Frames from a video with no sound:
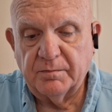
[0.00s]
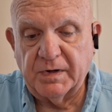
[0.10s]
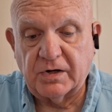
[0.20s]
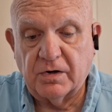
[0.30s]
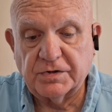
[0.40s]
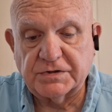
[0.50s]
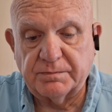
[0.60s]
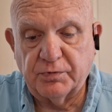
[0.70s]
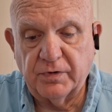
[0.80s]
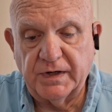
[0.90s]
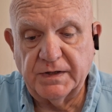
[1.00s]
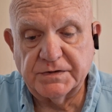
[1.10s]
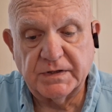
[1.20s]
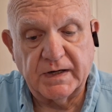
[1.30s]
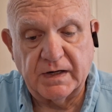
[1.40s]
because the
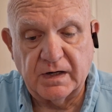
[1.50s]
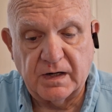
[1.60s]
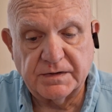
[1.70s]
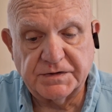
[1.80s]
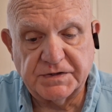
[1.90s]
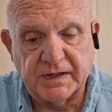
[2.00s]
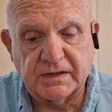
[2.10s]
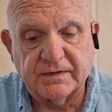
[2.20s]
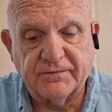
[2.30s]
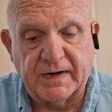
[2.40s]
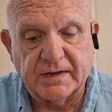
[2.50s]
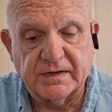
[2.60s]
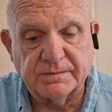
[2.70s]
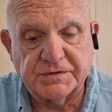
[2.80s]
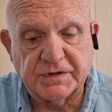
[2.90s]
priests had not sanctified
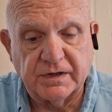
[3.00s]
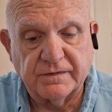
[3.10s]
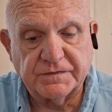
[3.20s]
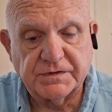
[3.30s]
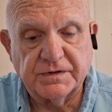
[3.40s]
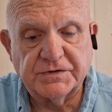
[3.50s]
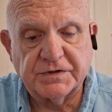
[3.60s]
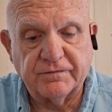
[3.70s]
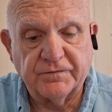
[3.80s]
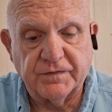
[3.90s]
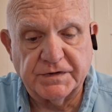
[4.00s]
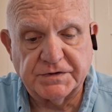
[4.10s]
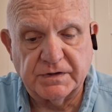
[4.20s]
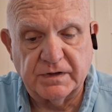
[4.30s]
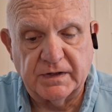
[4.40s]
themselves
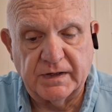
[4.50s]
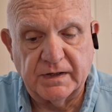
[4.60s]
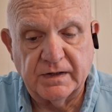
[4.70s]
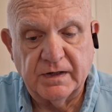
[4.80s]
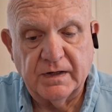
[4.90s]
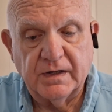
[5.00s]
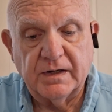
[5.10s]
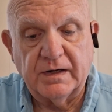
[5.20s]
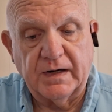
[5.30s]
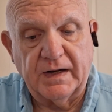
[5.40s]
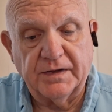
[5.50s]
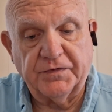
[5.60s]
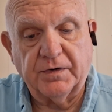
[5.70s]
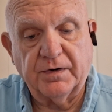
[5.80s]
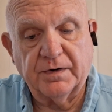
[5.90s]
sufficiently,
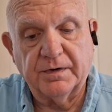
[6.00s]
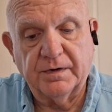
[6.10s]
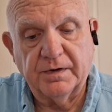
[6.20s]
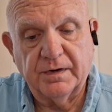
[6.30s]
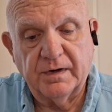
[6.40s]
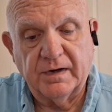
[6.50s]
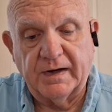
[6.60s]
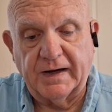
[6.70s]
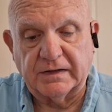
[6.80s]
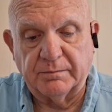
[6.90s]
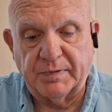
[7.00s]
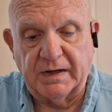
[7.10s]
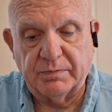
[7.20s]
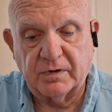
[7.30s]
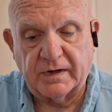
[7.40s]
neither had the
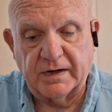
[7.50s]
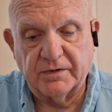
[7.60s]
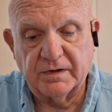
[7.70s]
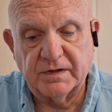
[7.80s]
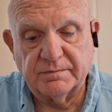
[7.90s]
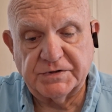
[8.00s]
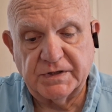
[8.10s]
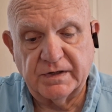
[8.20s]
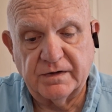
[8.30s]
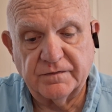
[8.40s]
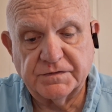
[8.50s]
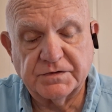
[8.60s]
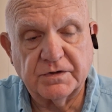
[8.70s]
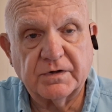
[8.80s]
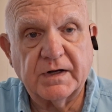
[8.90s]
people gathered themselves
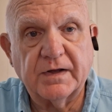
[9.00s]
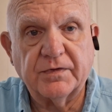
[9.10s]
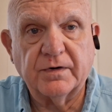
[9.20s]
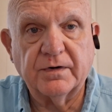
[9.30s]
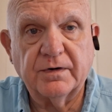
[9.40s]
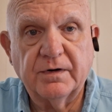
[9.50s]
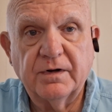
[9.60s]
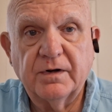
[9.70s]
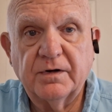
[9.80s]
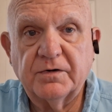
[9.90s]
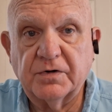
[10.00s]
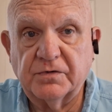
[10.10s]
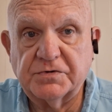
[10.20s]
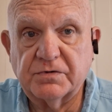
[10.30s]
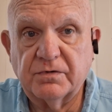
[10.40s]
together to
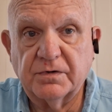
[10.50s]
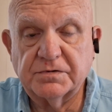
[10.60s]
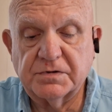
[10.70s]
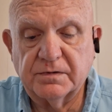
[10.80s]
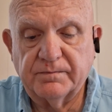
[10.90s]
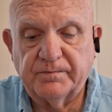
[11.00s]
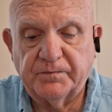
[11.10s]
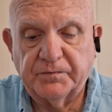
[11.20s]
Jerusalem.